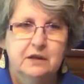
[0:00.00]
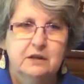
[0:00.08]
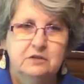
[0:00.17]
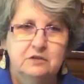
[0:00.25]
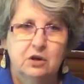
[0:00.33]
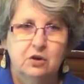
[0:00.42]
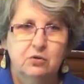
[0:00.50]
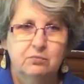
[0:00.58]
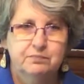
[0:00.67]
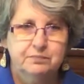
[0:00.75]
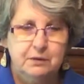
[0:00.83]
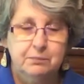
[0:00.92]
So,
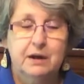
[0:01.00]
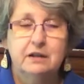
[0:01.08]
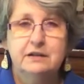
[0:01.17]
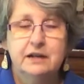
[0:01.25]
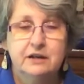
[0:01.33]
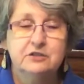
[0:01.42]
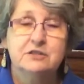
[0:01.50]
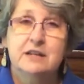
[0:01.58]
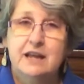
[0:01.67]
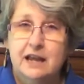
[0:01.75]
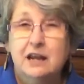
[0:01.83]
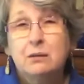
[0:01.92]
pollinator is an
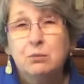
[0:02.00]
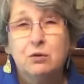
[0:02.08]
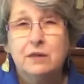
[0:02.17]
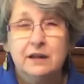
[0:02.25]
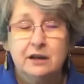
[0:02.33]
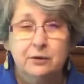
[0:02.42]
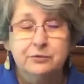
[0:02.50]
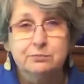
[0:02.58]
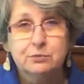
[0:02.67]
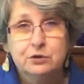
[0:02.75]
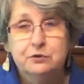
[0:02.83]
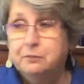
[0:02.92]
animal that helps
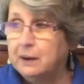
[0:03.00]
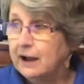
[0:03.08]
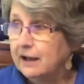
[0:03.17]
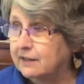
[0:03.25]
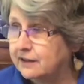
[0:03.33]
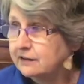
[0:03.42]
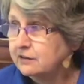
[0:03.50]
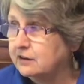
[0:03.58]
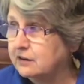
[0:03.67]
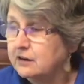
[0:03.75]
move pollen